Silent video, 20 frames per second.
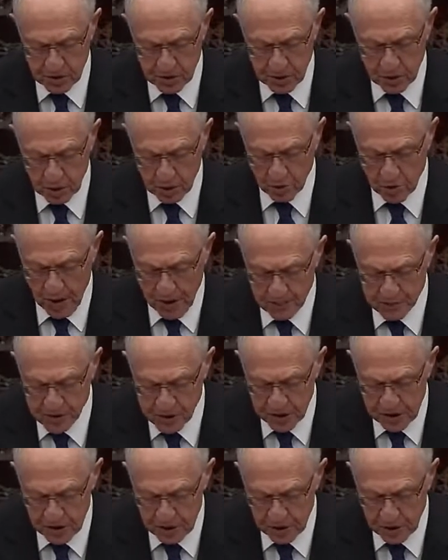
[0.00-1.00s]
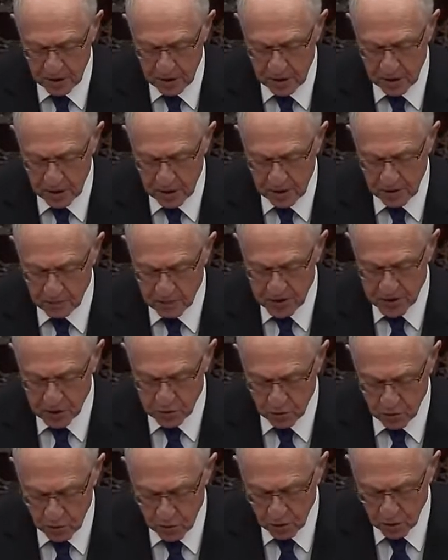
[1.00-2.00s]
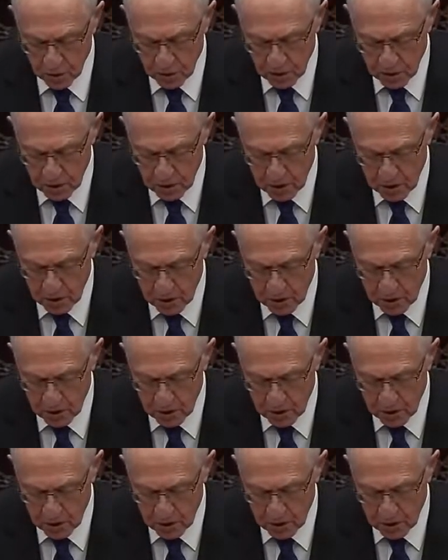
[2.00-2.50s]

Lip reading: corruption, misrule,